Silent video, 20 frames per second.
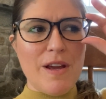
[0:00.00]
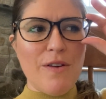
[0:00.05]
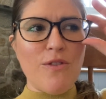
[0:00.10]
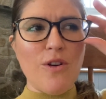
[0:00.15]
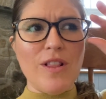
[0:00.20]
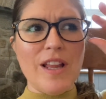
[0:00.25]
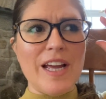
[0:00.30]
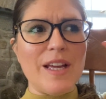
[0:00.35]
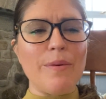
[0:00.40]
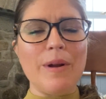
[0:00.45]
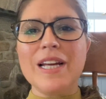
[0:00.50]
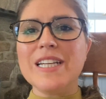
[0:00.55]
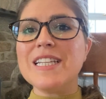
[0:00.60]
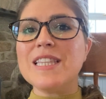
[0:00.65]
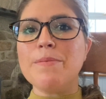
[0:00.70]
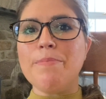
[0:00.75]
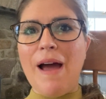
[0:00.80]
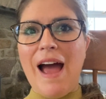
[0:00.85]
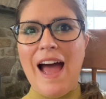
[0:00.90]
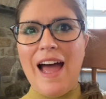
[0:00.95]
I've got, like, when I did
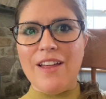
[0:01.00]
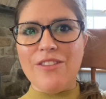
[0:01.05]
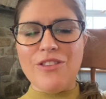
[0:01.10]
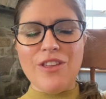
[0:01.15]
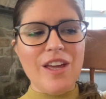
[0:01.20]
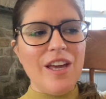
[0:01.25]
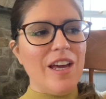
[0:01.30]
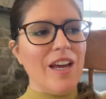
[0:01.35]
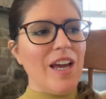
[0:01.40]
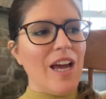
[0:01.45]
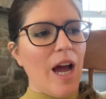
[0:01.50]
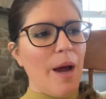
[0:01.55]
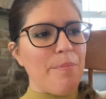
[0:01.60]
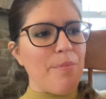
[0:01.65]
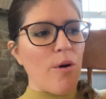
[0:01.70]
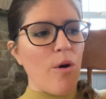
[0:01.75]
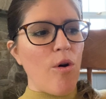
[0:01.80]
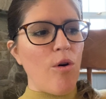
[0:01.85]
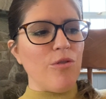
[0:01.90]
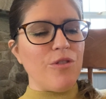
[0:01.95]
the bath, I
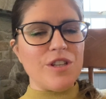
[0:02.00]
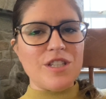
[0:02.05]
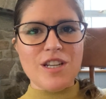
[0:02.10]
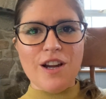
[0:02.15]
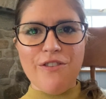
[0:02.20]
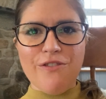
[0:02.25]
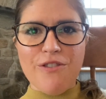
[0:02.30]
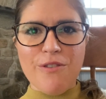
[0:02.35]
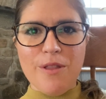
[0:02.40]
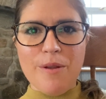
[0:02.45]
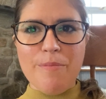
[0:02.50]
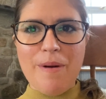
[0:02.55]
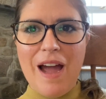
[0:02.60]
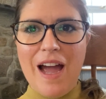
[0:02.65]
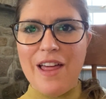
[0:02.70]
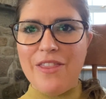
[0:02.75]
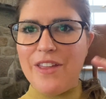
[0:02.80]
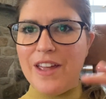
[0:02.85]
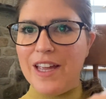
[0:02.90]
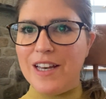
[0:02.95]
put all the stuff from the
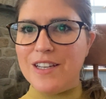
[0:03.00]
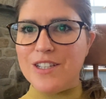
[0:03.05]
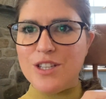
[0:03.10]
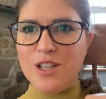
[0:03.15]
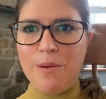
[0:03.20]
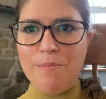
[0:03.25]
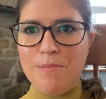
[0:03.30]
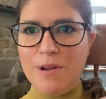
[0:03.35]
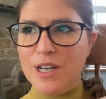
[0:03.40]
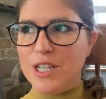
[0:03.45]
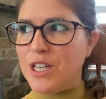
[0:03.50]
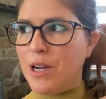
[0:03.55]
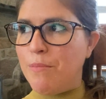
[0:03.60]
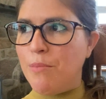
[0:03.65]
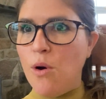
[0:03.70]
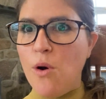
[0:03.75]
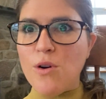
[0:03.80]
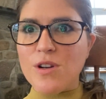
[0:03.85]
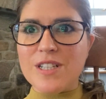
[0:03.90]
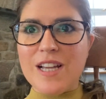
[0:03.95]
bath into a
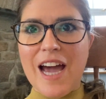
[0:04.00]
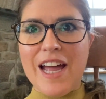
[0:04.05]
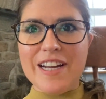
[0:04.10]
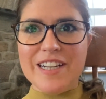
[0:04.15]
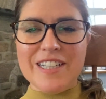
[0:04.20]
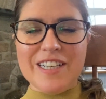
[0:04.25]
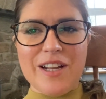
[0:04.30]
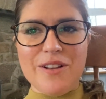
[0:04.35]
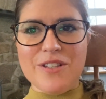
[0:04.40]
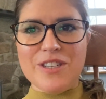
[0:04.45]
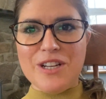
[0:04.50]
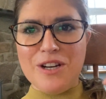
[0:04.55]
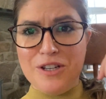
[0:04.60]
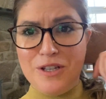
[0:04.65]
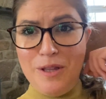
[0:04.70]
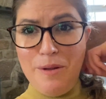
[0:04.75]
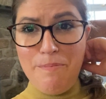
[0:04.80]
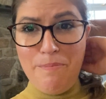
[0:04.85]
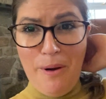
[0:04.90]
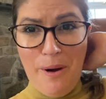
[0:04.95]
box, carried it downstairs,
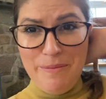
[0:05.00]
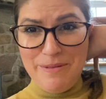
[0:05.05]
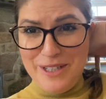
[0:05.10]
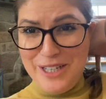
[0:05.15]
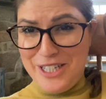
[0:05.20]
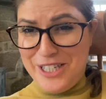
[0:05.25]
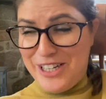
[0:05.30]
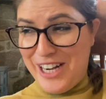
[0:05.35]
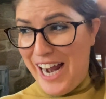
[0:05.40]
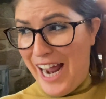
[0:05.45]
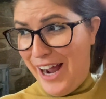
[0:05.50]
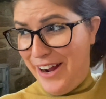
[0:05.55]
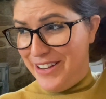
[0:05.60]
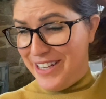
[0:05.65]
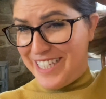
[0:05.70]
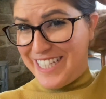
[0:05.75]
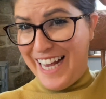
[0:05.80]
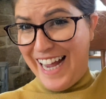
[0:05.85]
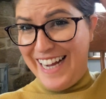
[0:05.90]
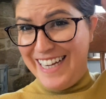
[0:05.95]
and then popped it straight
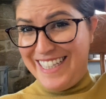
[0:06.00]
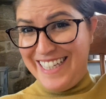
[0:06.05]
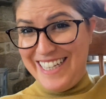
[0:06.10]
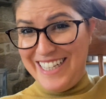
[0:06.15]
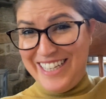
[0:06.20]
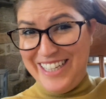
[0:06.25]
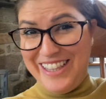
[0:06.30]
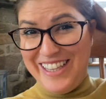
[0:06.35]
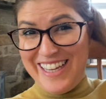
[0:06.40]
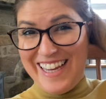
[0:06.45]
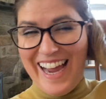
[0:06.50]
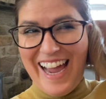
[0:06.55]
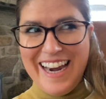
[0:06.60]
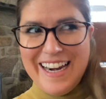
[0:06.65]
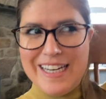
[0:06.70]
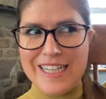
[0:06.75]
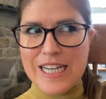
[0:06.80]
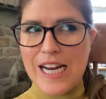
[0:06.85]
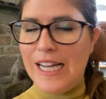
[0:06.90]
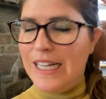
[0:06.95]
outside into the garage.